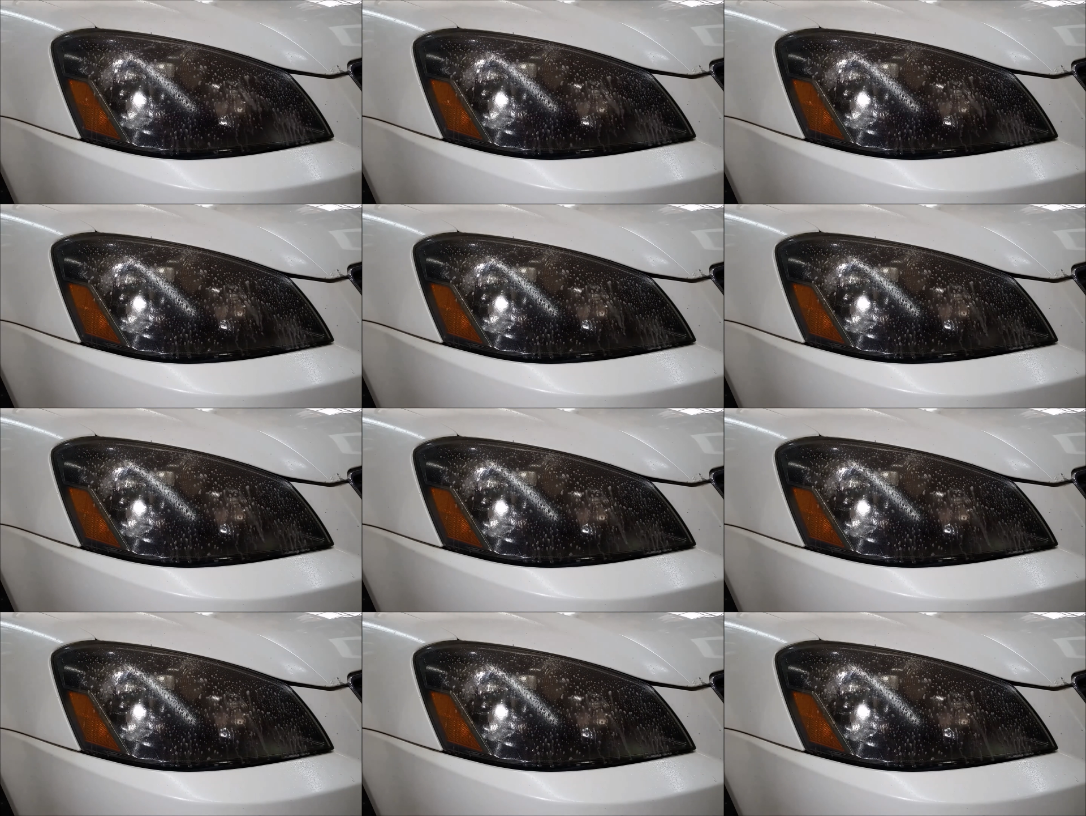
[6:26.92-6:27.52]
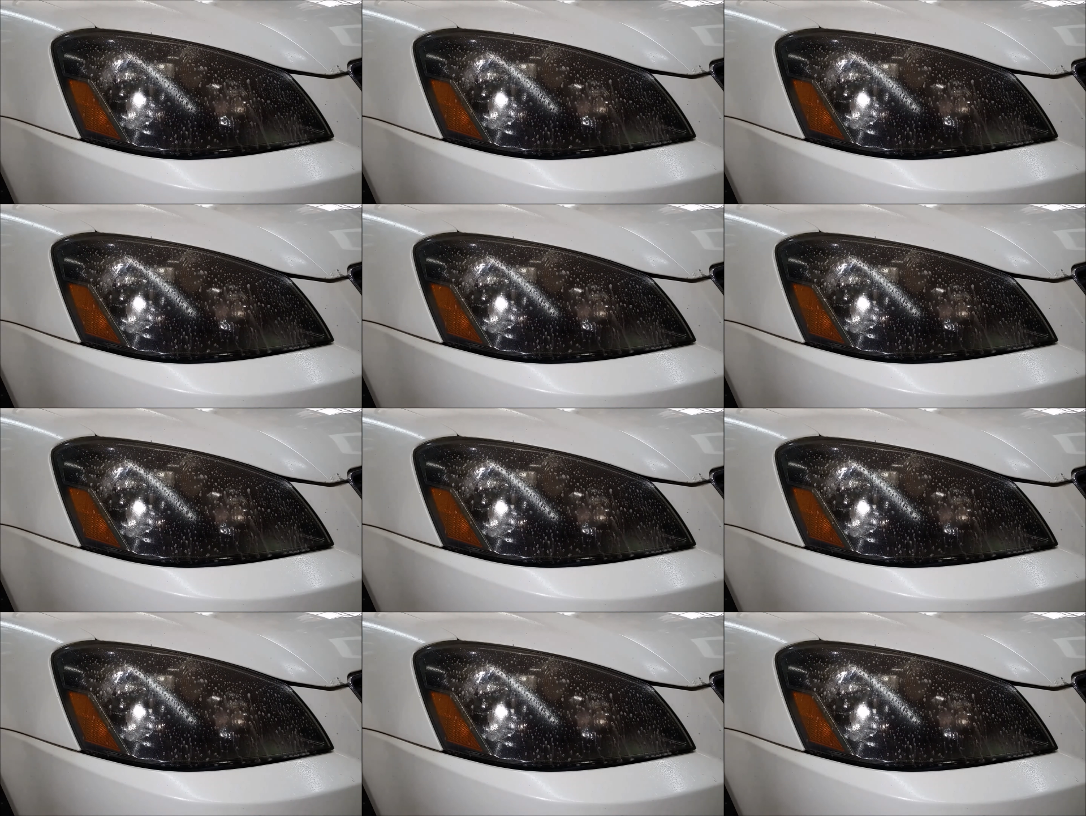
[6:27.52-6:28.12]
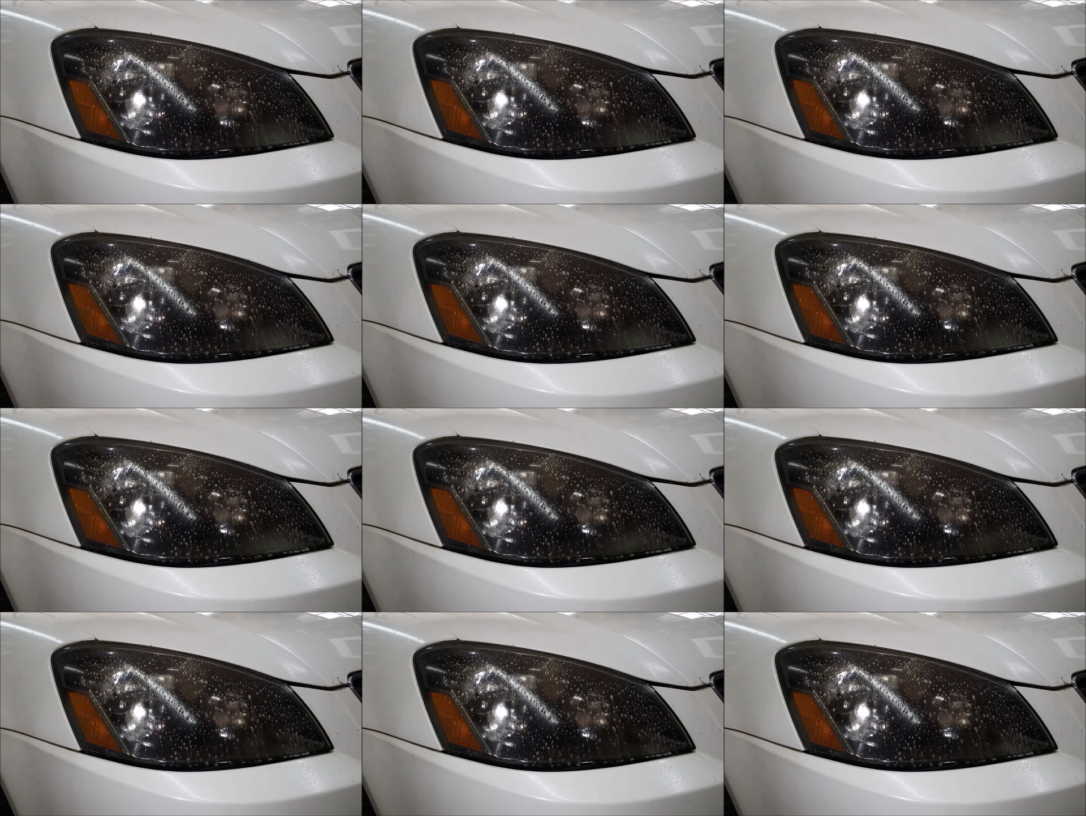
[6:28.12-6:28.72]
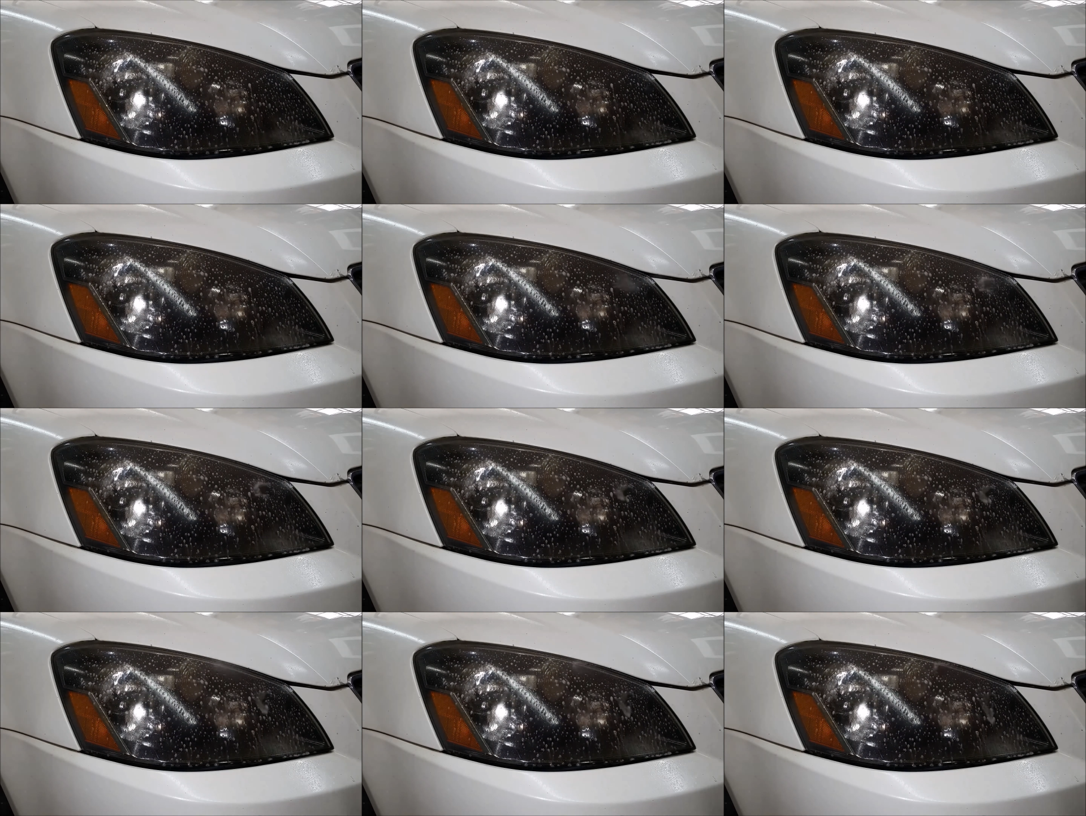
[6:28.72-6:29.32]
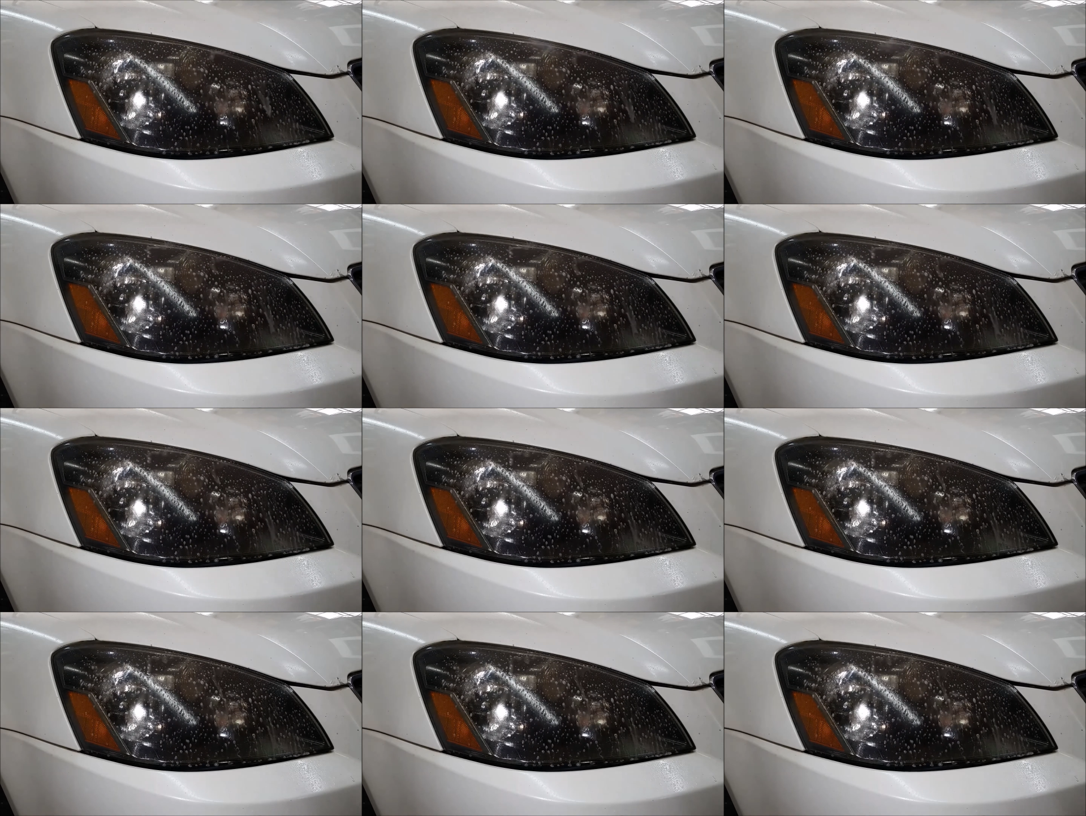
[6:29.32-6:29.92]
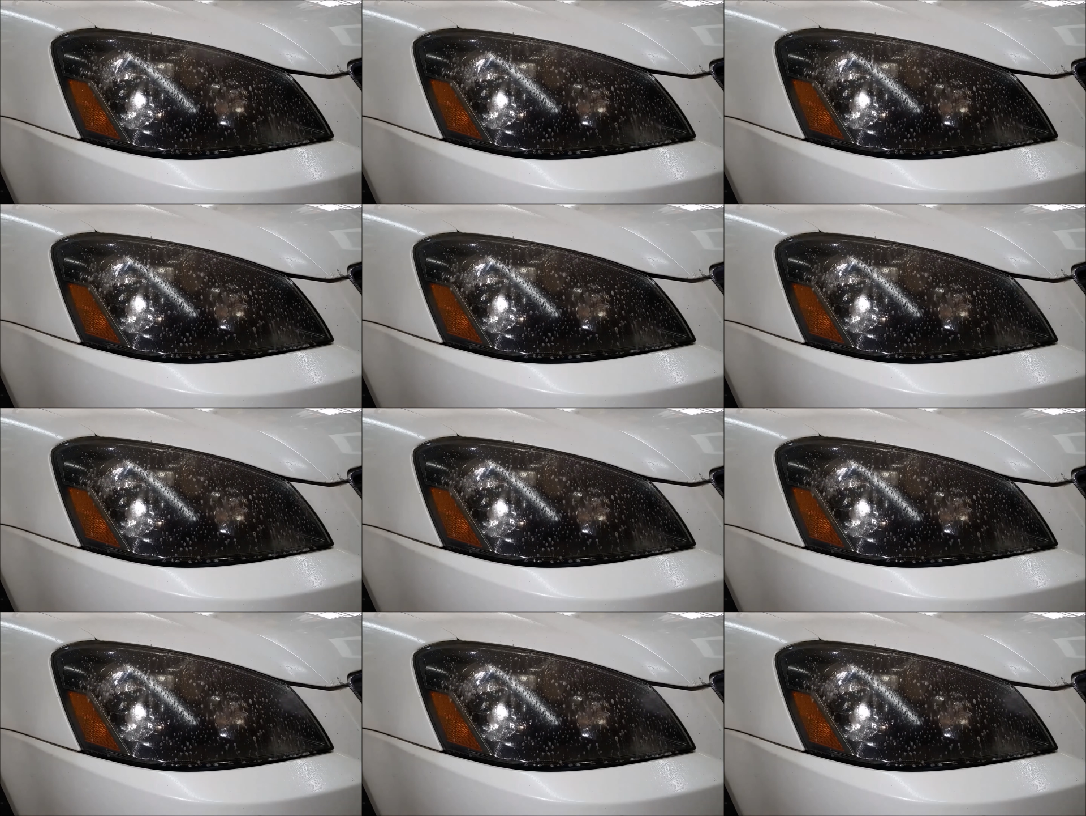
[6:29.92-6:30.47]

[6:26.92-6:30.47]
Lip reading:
No face is visible, so there are no lips to read.